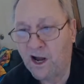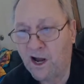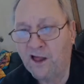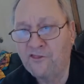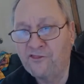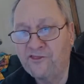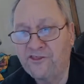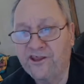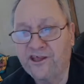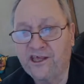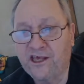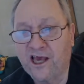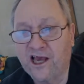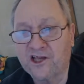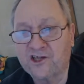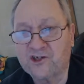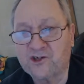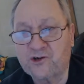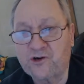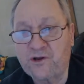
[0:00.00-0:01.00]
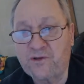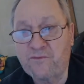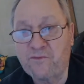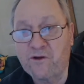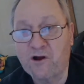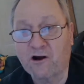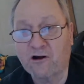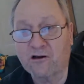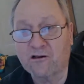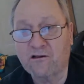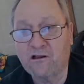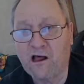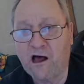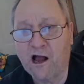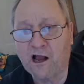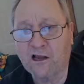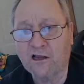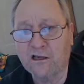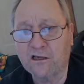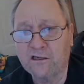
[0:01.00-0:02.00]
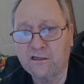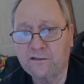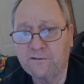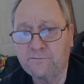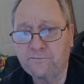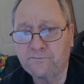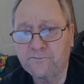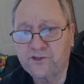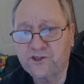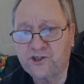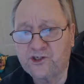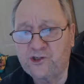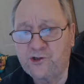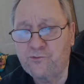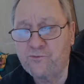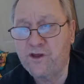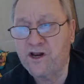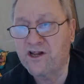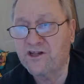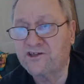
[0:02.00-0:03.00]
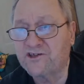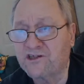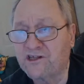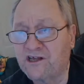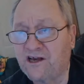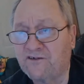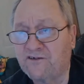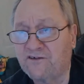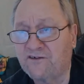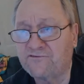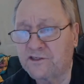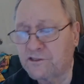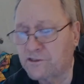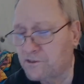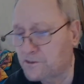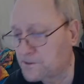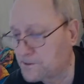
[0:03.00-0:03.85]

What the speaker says: StreamYard clock. It's 2 minutes left.